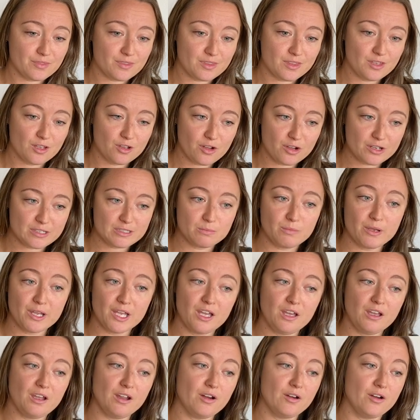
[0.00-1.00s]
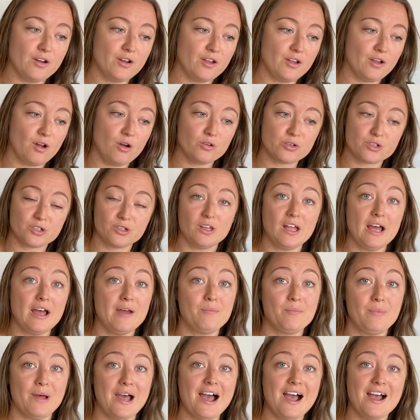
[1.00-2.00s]
the Gossamer Gear and an
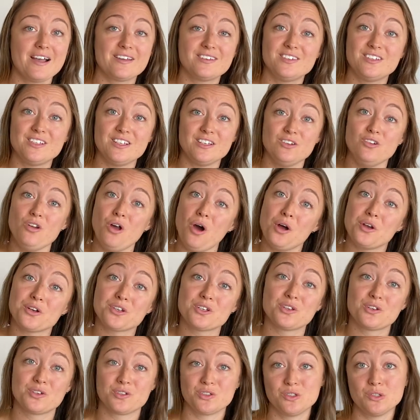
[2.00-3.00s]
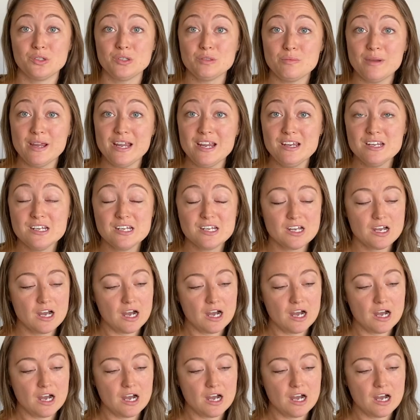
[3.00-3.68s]
ultralight bag did not suit me.